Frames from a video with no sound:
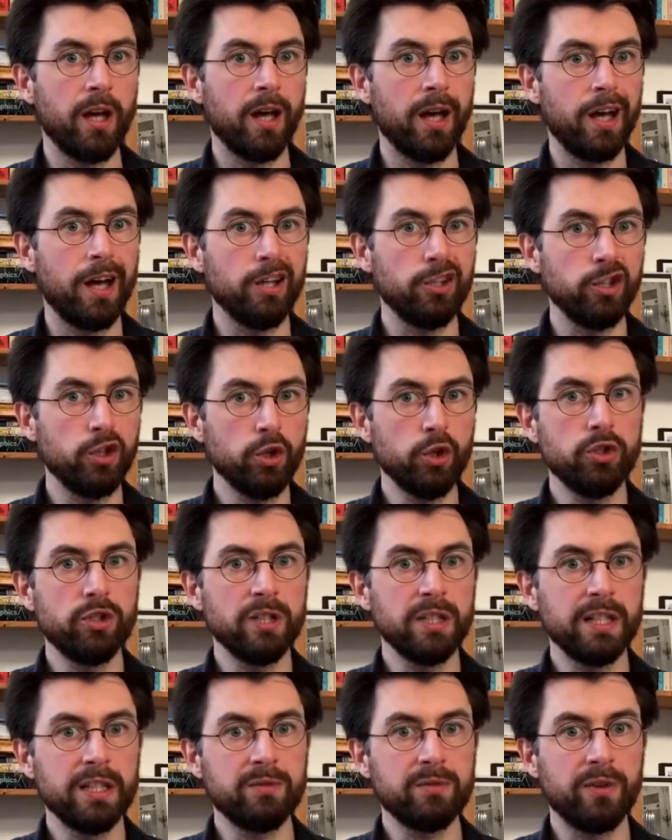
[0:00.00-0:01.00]

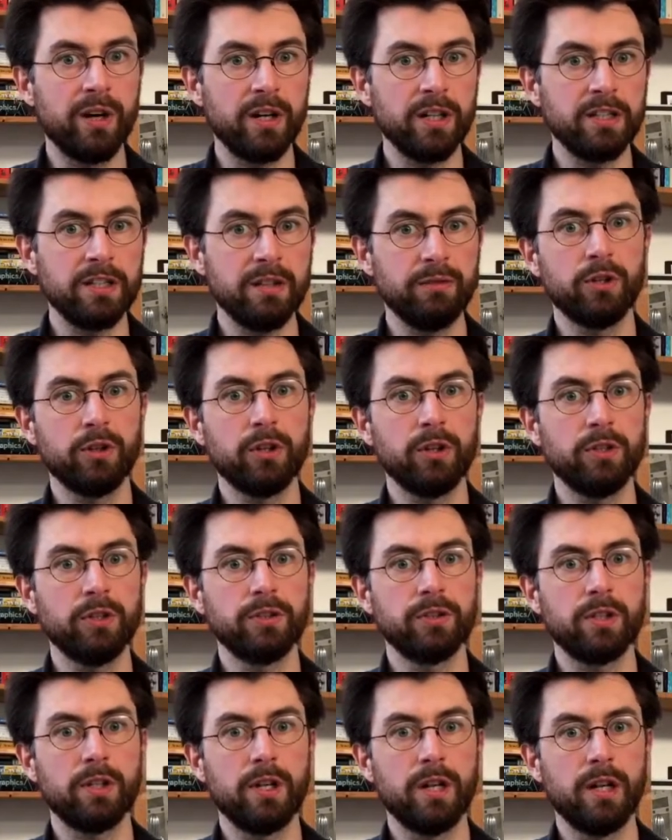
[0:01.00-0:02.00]
usually it's very
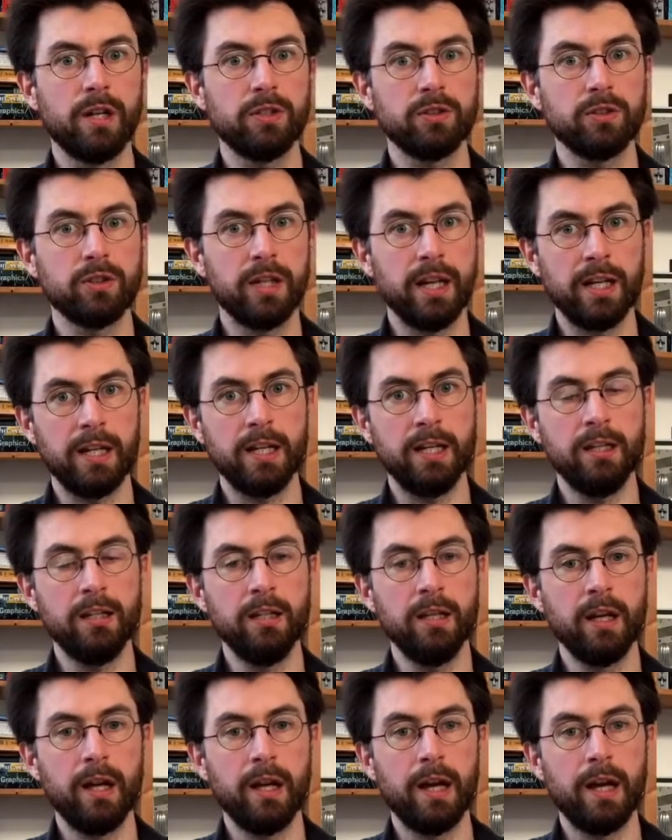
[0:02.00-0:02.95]
difficult to get in